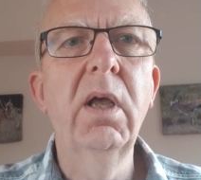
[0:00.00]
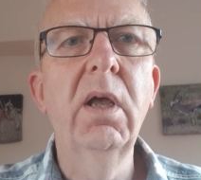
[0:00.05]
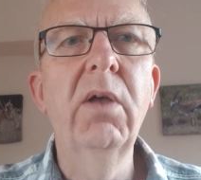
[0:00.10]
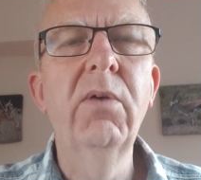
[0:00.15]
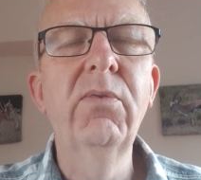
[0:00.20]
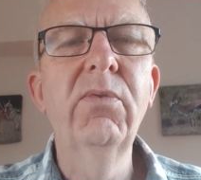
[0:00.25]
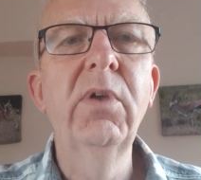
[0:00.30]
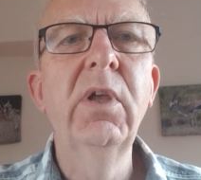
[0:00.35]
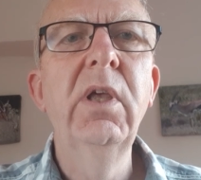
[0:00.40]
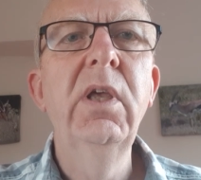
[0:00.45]

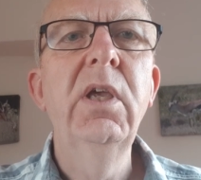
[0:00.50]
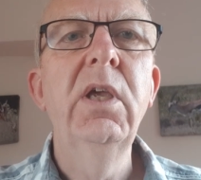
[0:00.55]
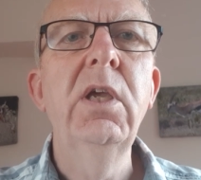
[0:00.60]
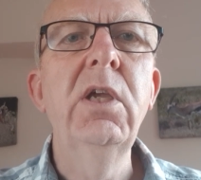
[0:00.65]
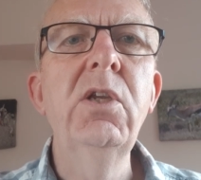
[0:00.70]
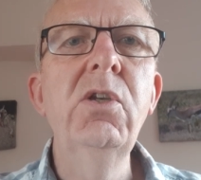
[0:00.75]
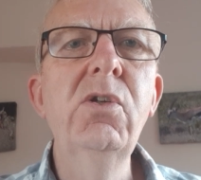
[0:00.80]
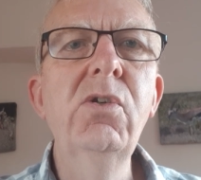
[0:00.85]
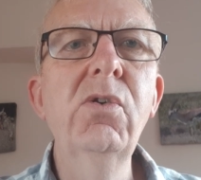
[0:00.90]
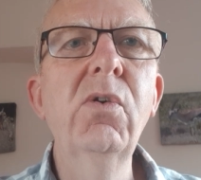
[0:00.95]
of
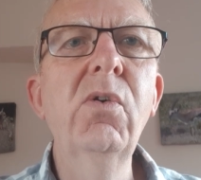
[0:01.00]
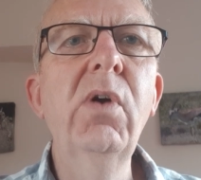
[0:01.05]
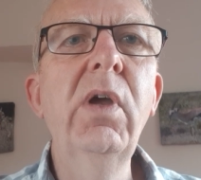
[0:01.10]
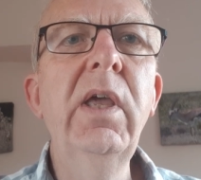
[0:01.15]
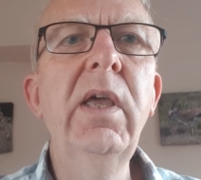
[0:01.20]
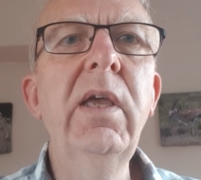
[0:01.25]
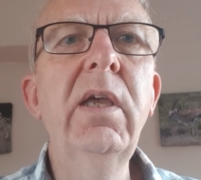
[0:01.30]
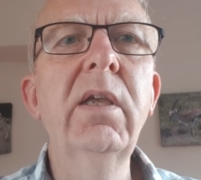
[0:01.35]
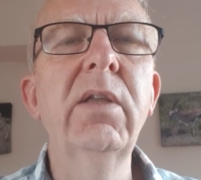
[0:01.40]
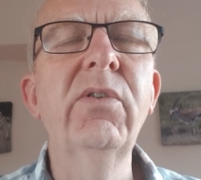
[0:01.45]

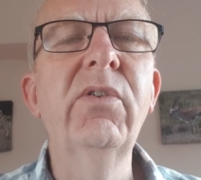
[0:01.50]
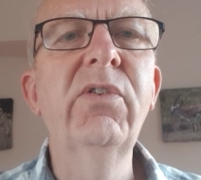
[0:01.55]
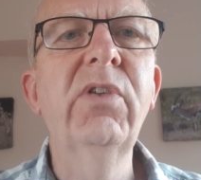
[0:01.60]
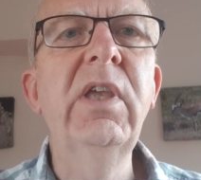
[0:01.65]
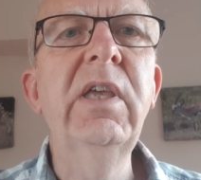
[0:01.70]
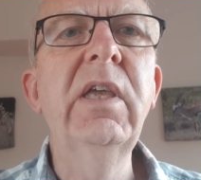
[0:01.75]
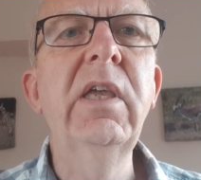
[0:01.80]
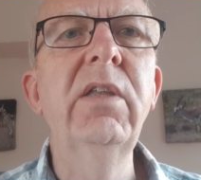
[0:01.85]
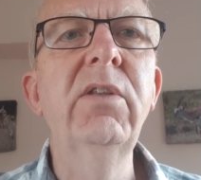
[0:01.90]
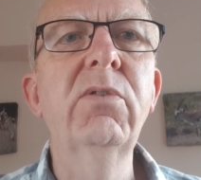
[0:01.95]
enjoying and
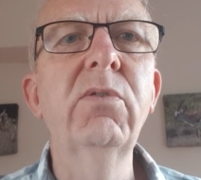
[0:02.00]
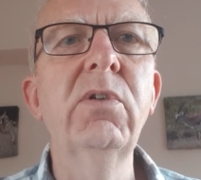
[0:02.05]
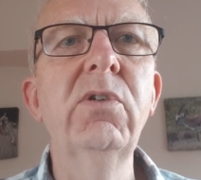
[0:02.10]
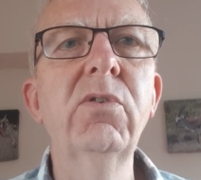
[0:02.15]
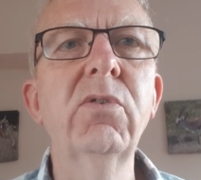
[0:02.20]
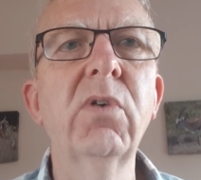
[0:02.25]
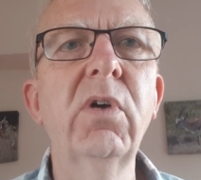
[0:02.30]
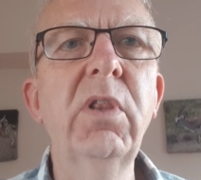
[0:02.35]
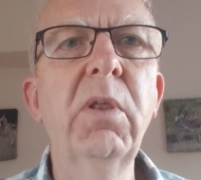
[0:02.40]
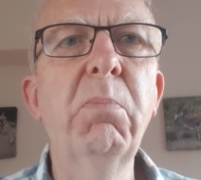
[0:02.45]
seeking to
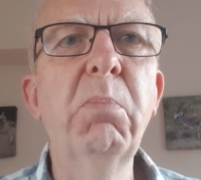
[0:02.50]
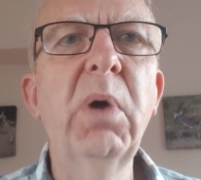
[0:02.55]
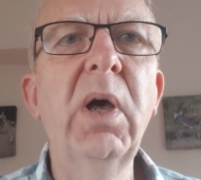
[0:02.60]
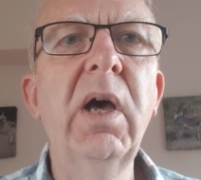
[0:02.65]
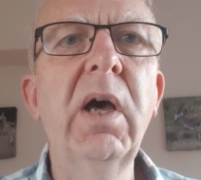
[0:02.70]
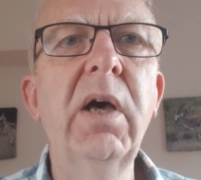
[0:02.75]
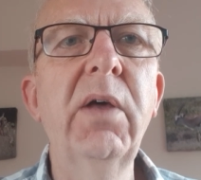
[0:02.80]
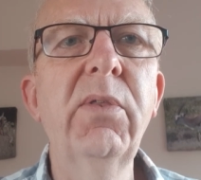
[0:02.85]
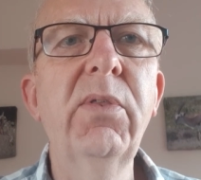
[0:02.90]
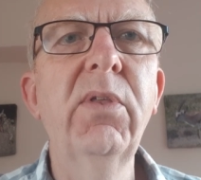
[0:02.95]
enjoy the
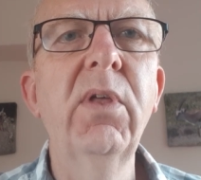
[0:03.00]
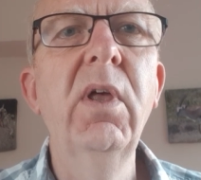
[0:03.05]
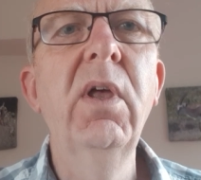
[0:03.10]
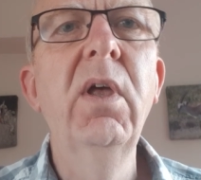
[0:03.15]
path